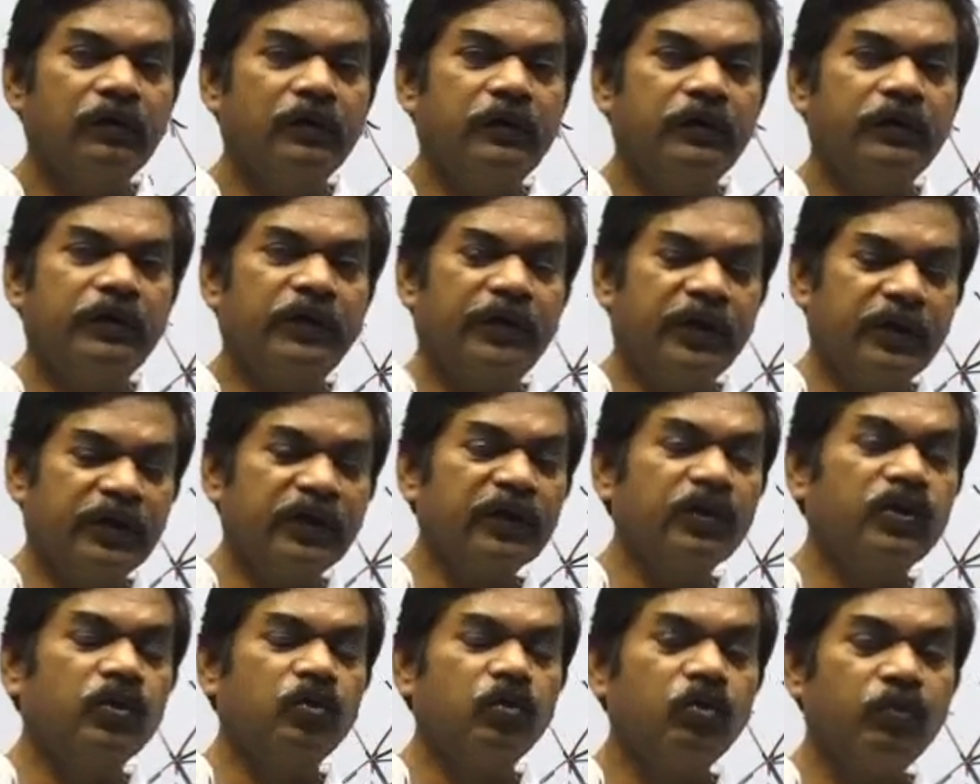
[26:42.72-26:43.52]

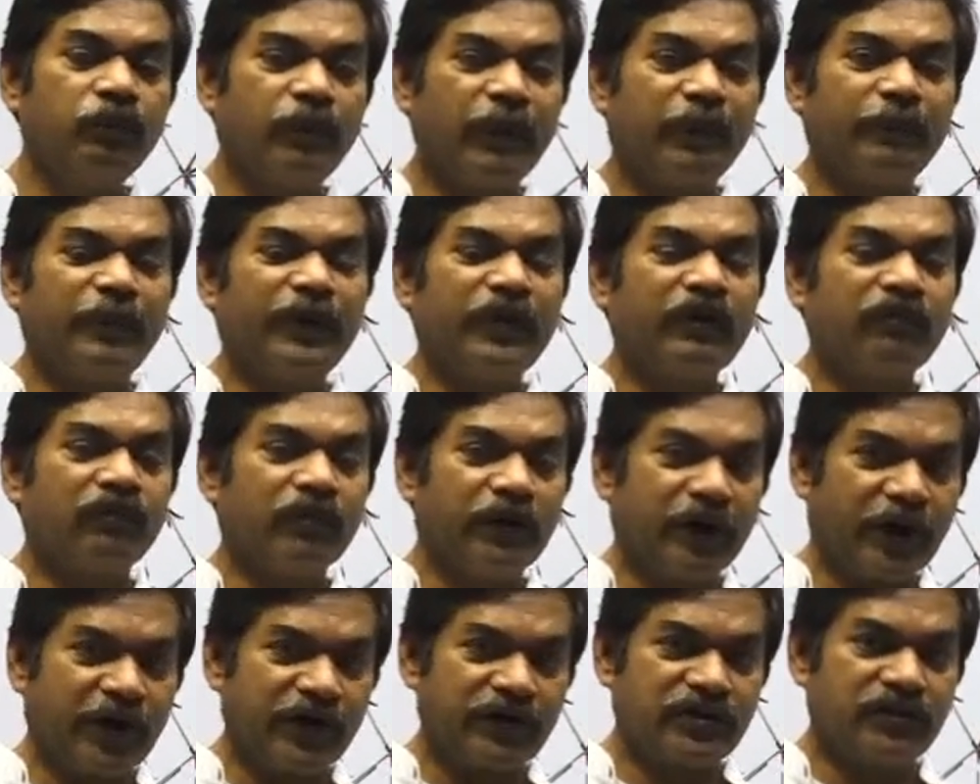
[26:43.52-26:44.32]
Taking two perpendicular
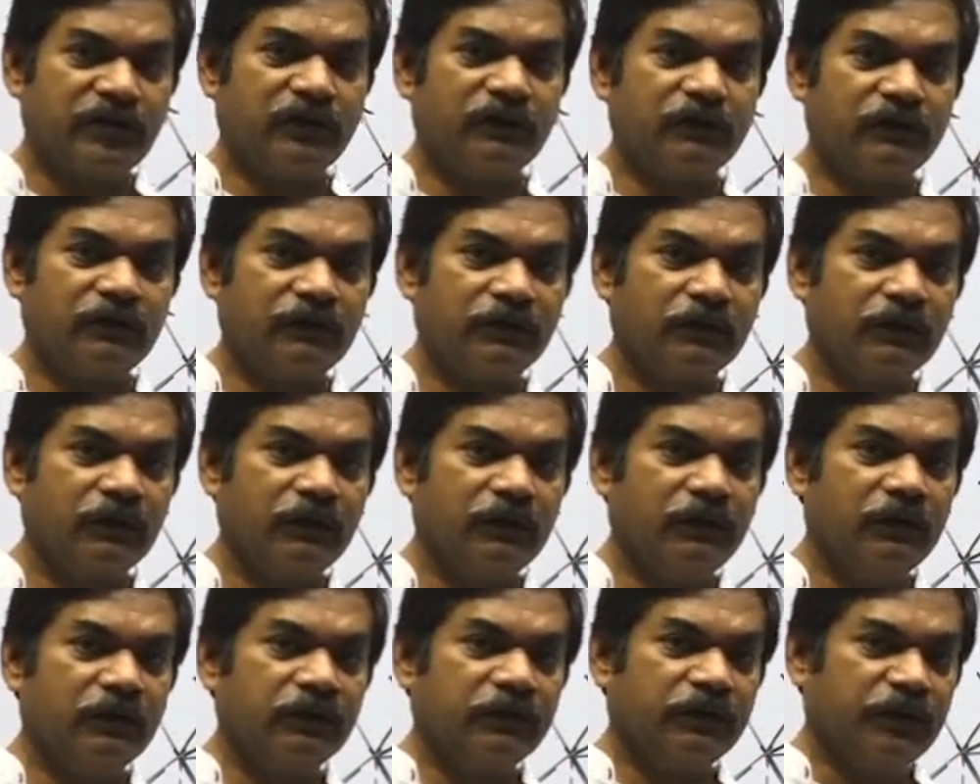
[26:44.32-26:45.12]
directions,
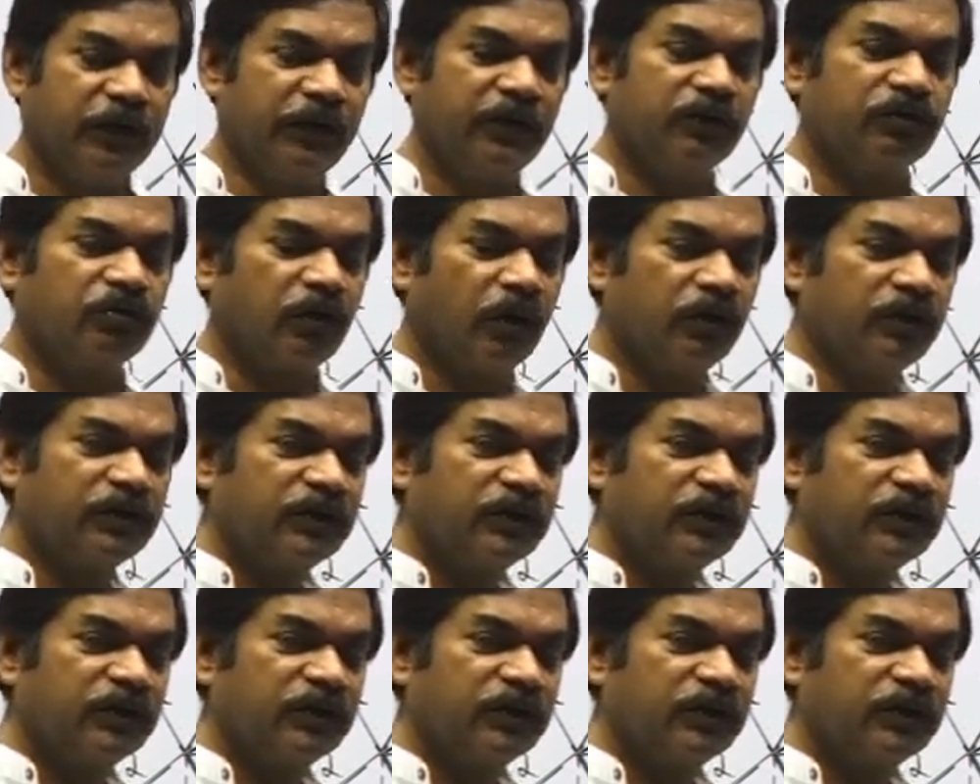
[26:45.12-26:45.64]
then resolving the